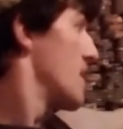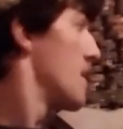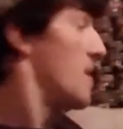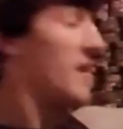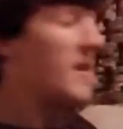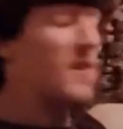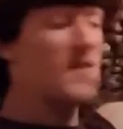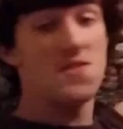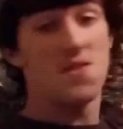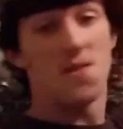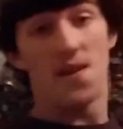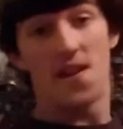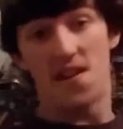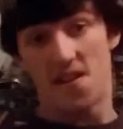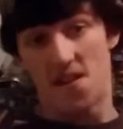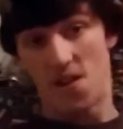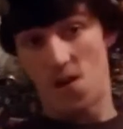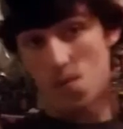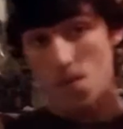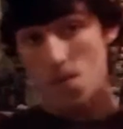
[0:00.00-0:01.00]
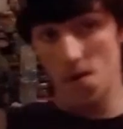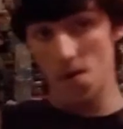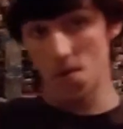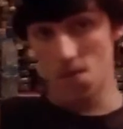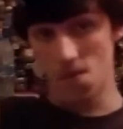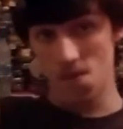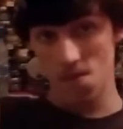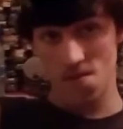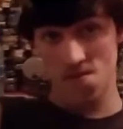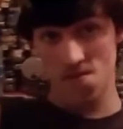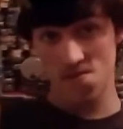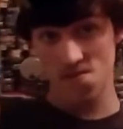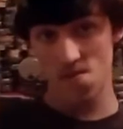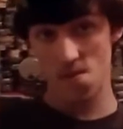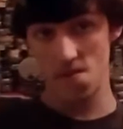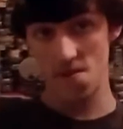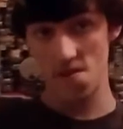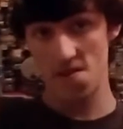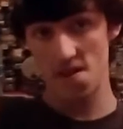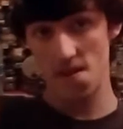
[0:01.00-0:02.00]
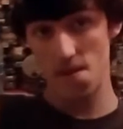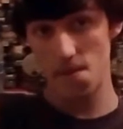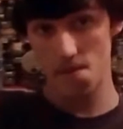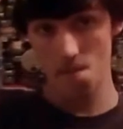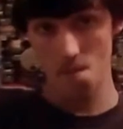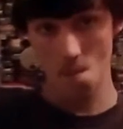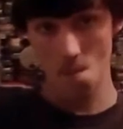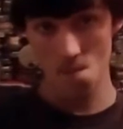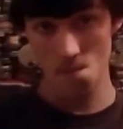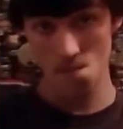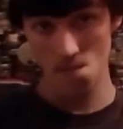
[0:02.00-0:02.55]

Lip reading: You can also get a Coke bottle when you're dipping.